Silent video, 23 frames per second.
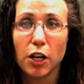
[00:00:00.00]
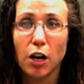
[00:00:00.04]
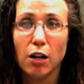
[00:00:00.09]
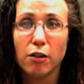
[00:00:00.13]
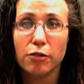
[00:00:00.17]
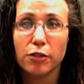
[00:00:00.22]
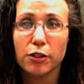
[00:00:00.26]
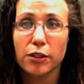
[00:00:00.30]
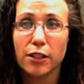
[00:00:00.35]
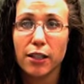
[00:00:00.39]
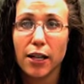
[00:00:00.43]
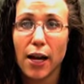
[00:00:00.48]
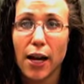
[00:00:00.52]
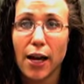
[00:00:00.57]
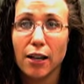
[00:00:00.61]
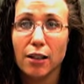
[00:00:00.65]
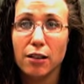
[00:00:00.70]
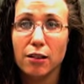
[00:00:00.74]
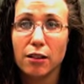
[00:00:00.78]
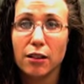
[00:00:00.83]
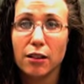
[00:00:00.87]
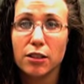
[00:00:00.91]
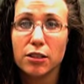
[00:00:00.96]
golfer
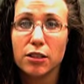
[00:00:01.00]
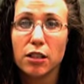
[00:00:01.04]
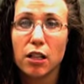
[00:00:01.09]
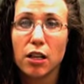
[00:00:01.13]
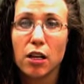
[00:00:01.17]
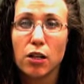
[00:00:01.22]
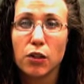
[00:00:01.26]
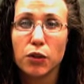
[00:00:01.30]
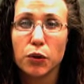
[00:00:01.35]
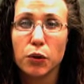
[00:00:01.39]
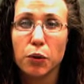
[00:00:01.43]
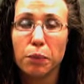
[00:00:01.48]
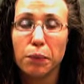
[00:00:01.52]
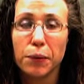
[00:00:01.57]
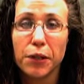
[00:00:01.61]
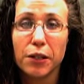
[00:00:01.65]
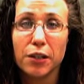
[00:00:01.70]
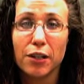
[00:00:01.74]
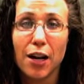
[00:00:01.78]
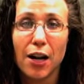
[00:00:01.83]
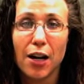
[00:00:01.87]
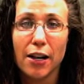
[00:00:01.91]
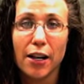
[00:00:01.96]
analyst to
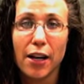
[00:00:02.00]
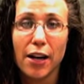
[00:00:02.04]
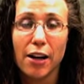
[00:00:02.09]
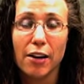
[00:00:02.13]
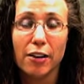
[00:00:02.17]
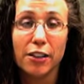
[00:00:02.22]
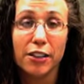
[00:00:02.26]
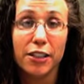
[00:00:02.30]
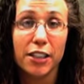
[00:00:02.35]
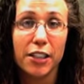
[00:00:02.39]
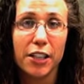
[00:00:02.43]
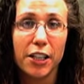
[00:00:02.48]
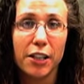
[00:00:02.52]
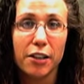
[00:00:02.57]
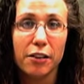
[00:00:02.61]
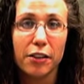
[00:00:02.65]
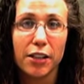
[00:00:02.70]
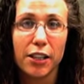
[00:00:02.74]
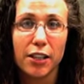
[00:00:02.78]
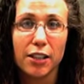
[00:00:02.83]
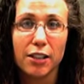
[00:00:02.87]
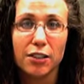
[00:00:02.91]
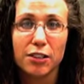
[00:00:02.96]
appear on air in
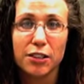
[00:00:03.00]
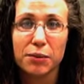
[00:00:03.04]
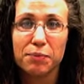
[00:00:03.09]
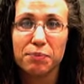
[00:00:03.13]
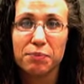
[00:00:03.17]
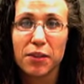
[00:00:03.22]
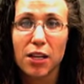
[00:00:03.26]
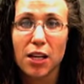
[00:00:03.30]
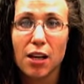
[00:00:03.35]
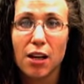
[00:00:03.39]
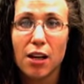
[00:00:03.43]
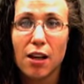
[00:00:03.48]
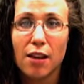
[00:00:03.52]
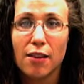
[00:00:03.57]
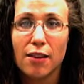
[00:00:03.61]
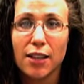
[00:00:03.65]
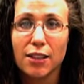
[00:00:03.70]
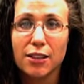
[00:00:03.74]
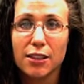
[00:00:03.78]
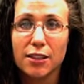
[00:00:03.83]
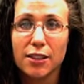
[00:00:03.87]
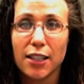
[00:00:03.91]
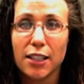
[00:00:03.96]
earrings.
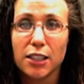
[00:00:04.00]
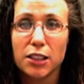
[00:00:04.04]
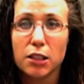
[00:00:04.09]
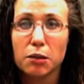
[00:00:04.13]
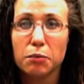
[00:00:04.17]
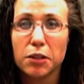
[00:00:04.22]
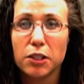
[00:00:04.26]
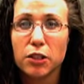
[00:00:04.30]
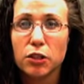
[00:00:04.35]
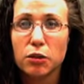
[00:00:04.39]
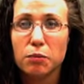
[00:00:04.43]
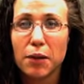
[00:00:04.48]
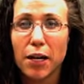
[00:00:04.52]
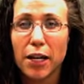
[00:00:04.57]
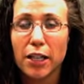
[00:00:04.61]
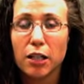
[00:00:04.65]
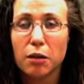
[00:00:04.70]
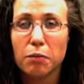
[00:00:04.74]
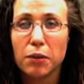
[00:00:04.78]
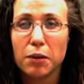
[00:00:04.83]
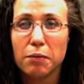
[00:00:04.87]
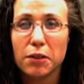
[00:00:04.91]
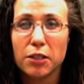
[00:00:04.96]
That's a testament to my
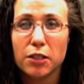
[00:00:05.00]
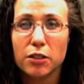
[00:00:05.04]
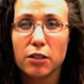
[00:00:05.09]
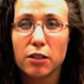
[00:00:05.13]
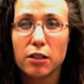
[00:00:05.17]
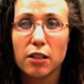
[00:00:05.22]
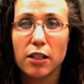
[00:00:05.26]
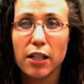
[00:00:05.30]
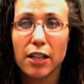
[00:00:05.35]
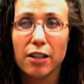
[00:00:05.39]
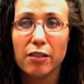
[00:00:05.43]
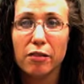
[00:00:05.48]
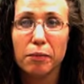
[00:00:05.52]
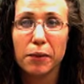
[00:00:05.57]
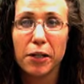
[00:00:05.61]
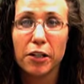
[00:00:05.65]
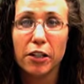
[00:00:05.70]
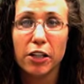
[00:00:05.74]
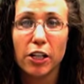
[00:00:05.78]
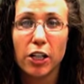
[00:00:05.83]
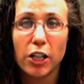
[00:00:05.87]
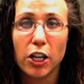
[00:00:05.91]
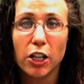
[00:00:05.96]
commitment to the Native
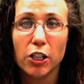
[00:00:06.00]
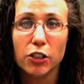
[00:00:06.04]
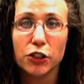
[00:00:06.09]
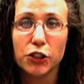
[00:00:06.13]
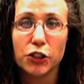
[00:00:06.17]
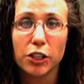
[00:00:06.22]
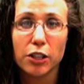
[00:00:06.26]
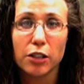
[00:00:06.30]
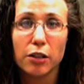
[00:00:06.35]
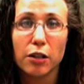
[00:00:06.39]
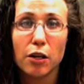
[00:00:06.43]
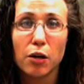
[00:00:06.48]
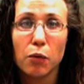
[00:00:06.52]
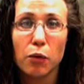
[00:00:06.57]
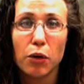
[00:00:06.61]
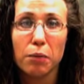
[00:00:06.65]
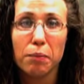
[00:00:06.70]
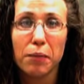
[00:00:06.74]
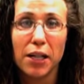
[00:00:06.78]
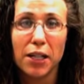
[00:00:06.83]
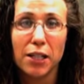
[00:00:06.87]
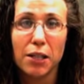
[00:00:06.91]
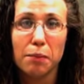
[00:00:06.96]
American culture,
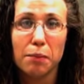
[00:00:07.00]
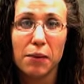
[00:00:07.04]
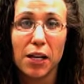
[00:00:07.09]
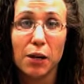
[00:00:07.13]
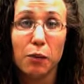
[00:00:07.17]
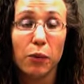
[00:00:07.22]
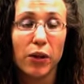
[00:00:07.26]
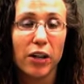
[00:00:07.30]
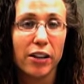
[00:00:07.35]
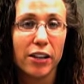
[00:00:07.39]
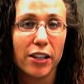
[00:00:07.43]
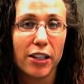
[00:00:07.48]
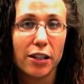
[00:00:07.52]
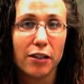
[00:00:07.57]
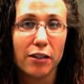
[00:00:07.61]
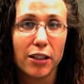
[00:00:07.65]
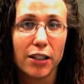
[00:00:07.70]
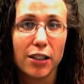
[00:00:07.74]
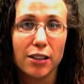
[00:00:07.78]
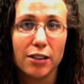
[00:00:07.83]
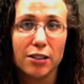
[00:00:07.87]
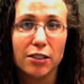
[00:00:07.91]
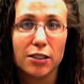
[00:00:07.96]
where many men wear
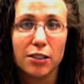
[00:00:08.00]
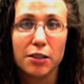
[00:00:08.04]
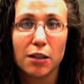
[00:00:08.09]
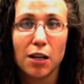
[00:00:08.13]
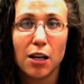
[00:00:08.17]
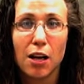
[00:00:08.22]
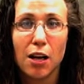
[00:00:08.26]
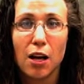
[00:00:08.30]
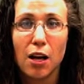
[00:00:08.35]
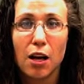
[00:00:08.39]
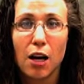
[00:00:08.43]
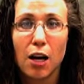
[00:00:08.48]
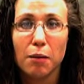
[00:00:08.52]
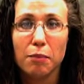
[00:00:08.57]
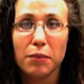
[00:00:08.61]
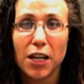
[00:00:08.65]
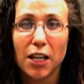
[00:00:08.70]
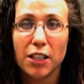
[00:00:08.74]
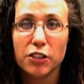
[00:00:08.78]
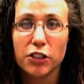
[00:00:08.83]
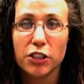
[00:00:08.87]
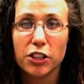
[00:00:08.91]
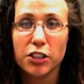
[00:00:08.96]
earrings. I'm
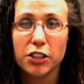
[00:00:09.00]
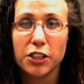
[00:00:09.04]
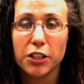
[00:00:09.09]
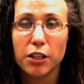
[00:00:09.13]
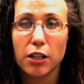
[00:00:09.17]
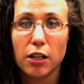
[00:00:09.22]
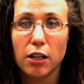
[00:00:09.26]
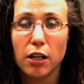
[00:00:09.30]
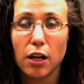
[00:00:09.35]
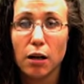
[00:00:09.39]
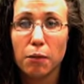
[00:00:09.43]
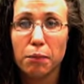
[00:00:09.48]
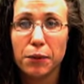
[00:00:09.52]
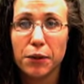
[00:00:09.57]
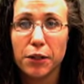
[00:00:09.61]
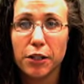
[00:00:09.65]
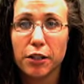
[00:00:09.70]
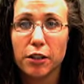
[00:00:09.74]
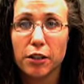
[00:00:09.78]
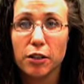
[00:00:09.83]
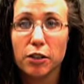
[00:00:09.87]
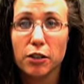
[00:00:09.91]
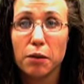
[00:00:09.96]
not just up
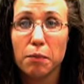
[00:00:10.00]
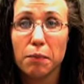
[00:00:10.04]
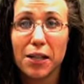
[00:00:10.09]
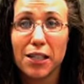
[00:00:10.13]
here